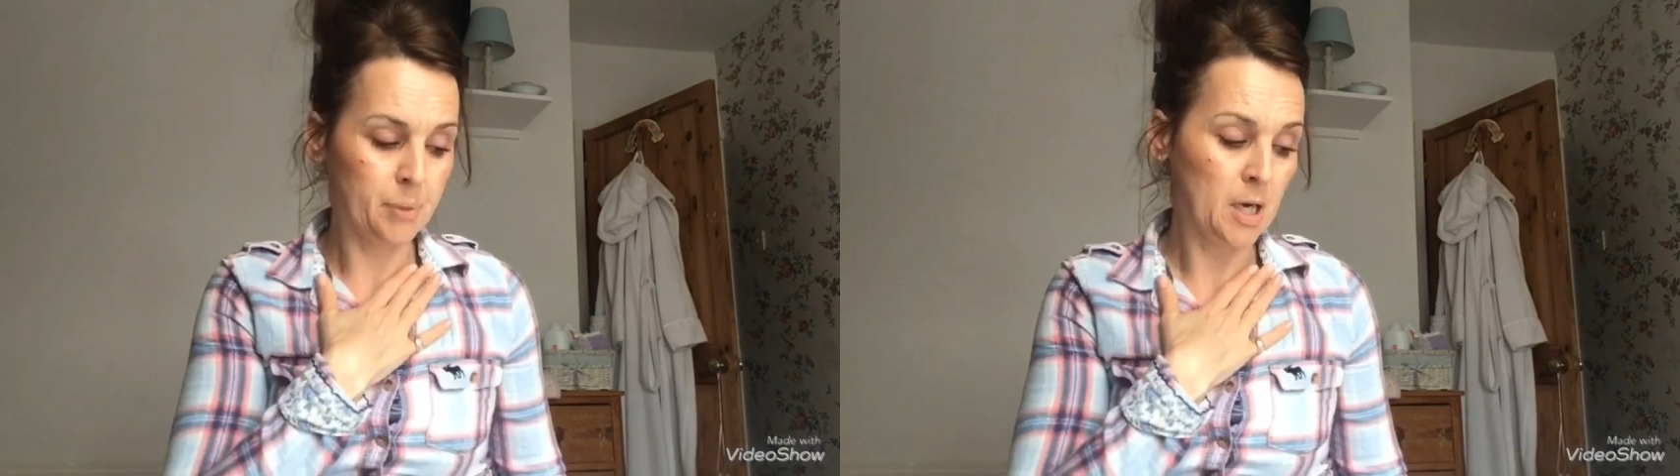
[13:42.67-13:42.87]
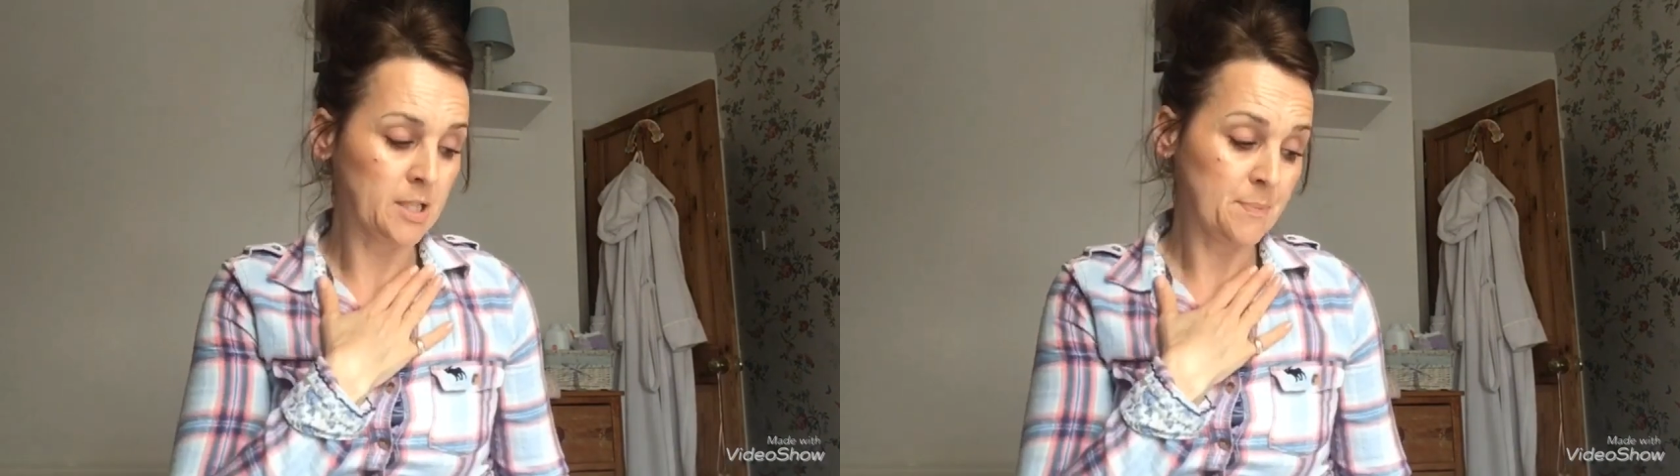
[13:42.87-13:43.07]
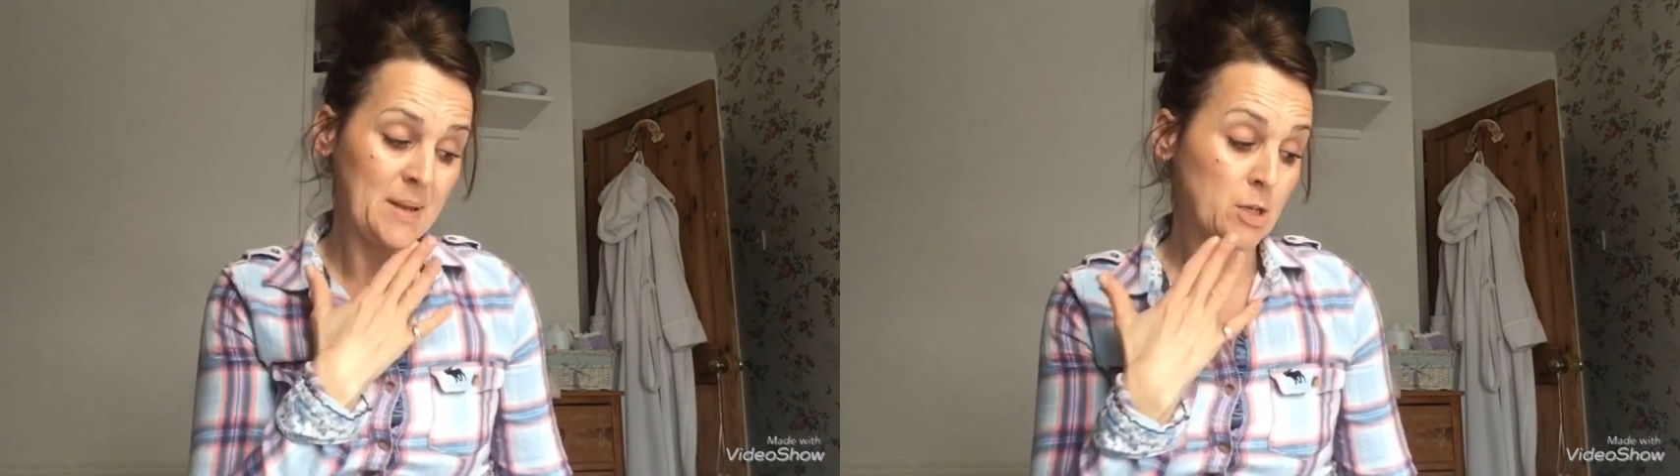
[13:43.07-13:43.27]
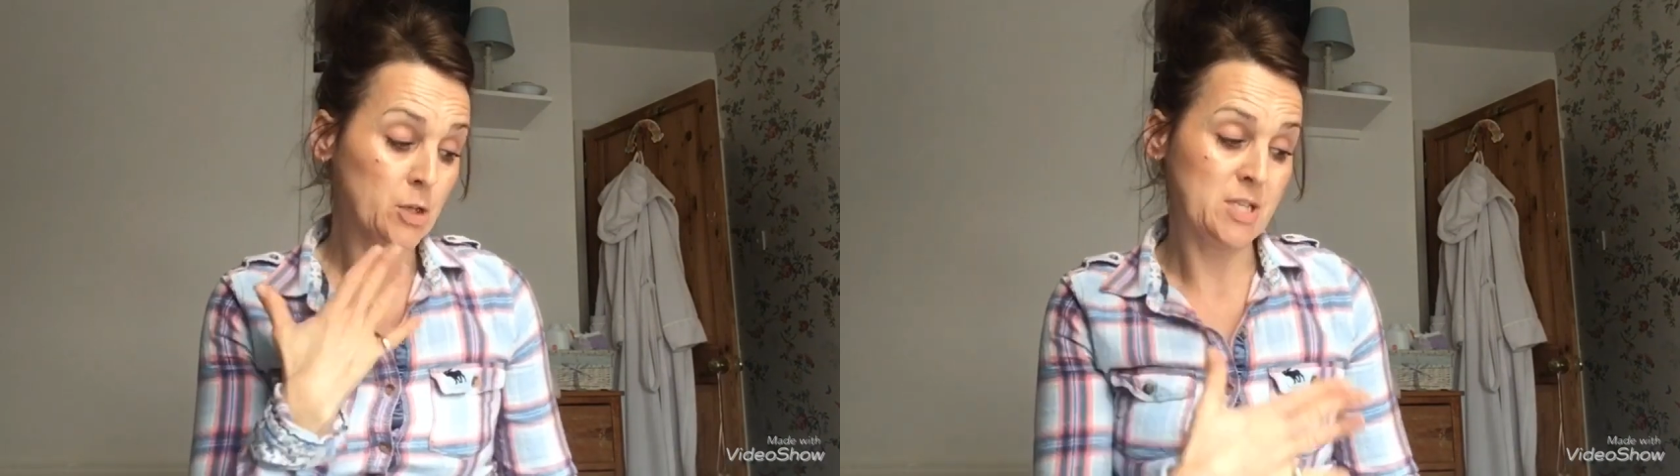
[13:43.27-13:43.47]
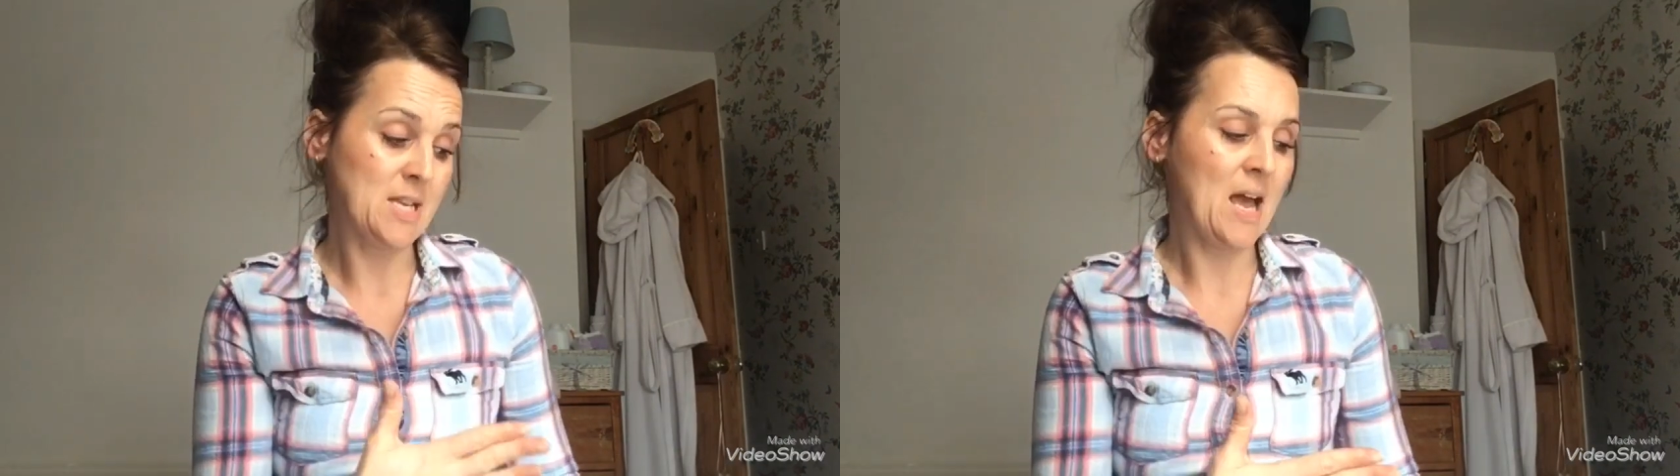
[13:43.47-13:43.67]
pardon me,
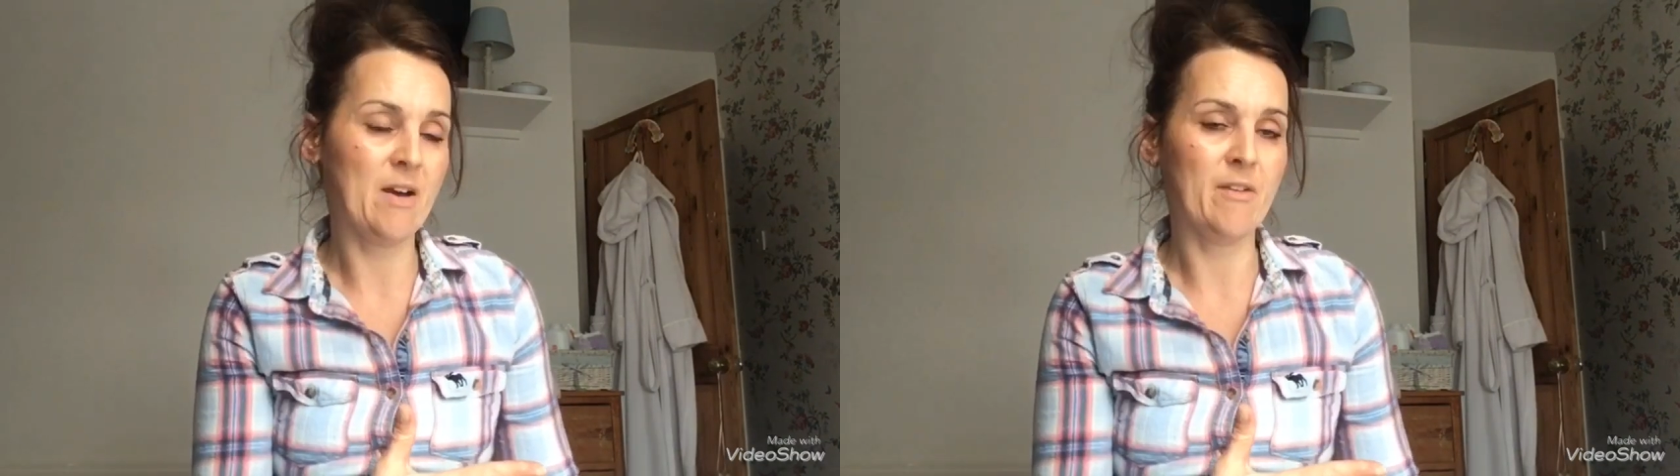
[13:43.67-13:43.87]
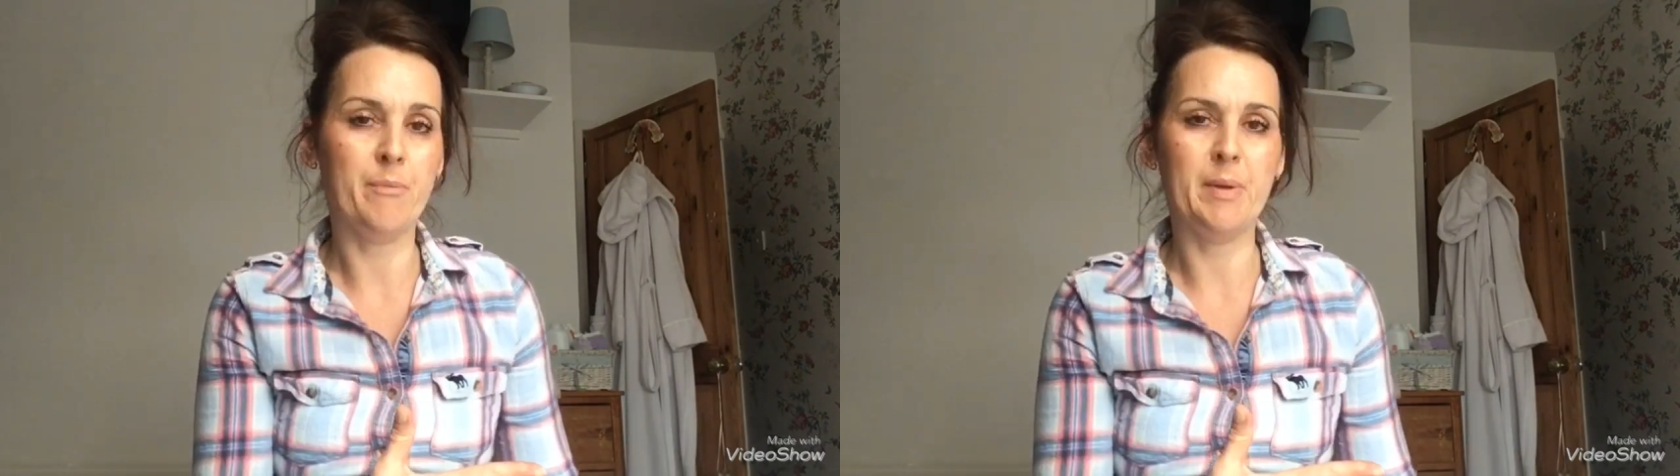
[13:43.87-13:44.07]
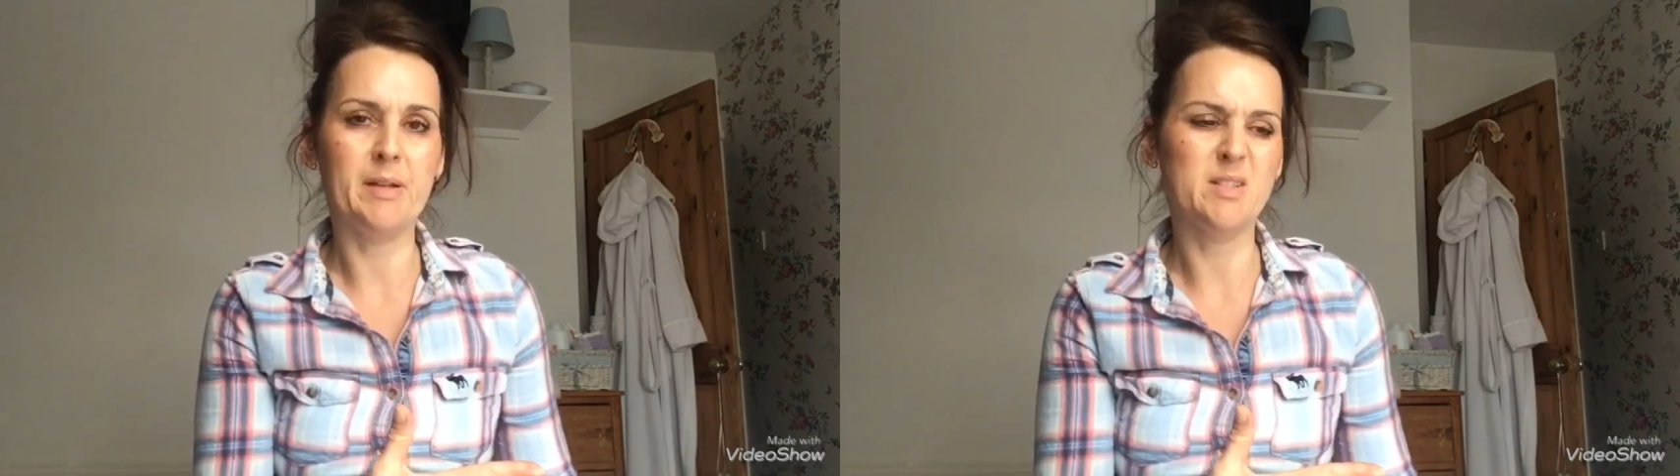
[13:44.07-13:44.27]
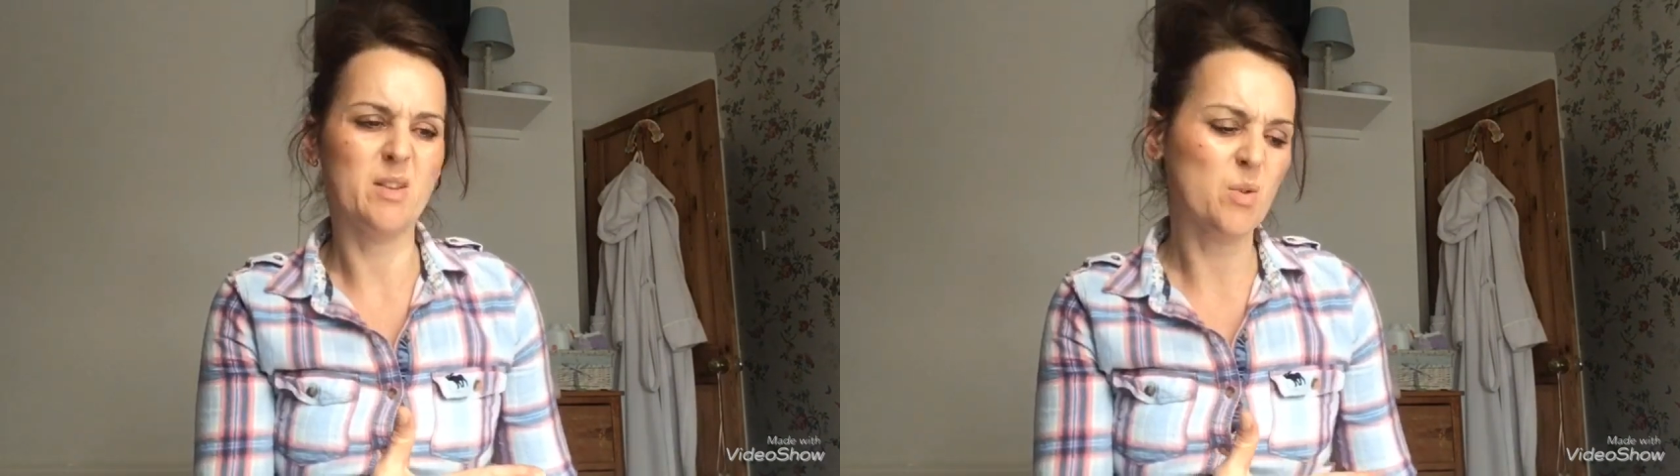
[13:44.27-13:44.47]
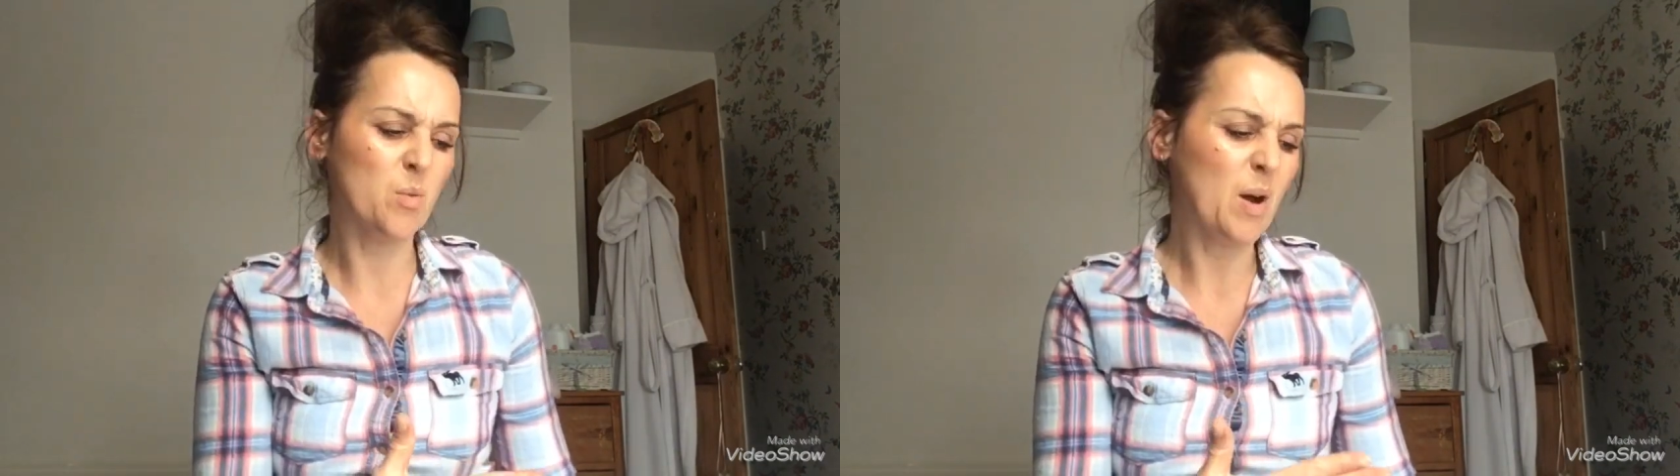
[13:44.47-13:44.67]
good to have because
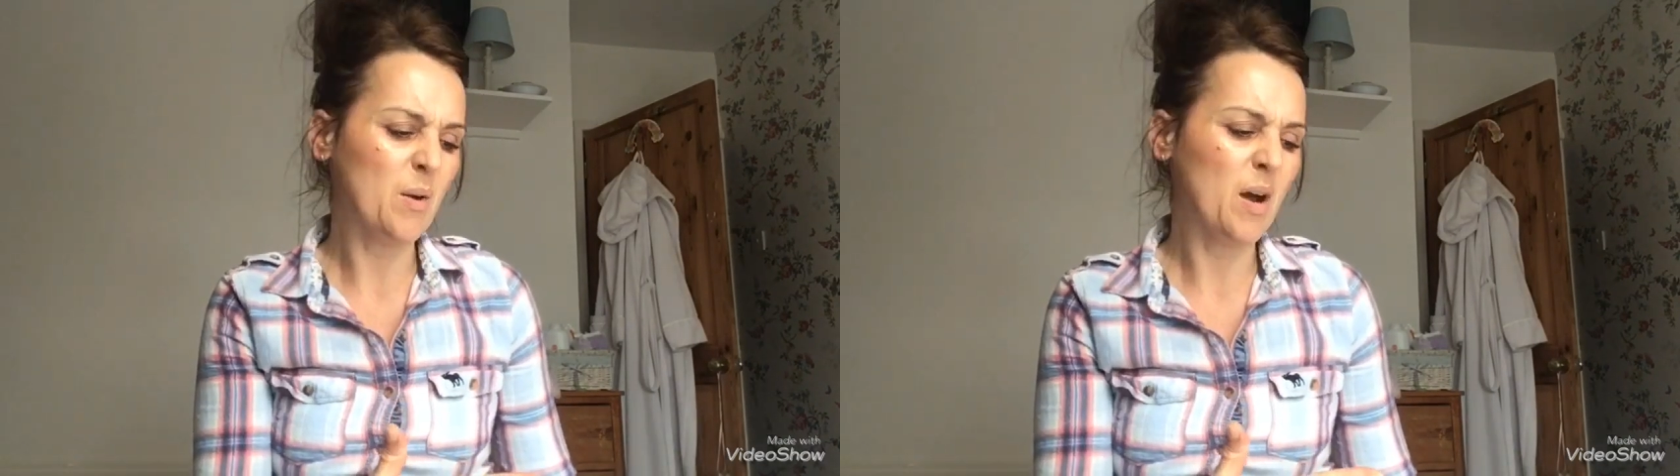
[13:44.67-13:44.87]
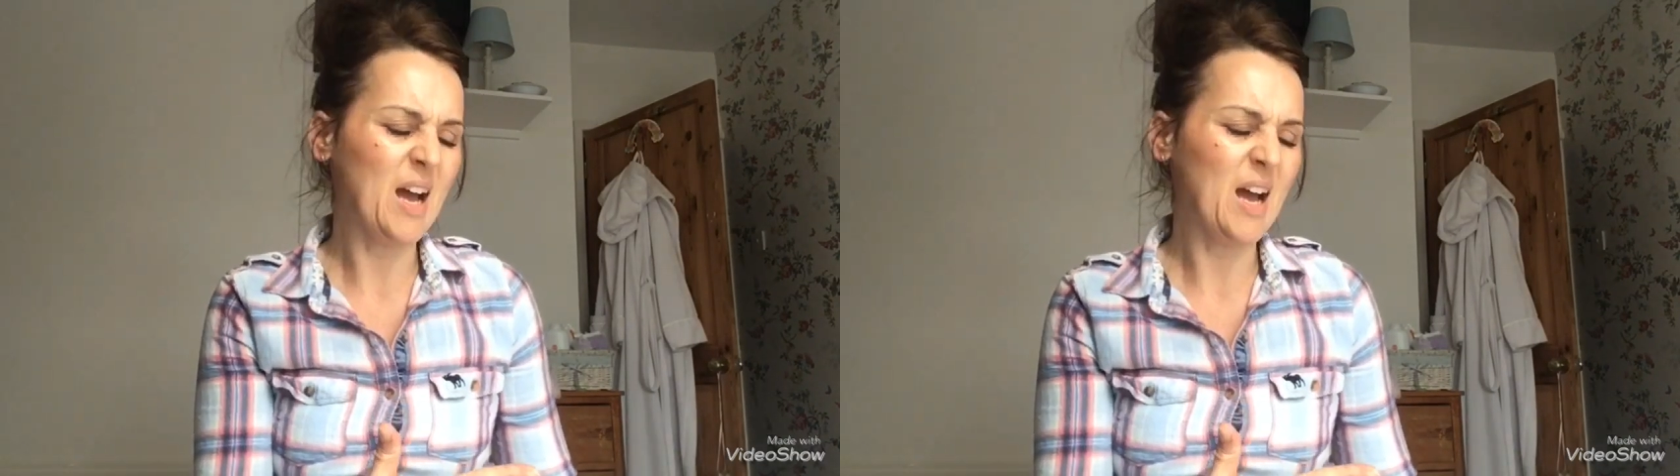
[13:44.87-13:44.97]
I thought, well,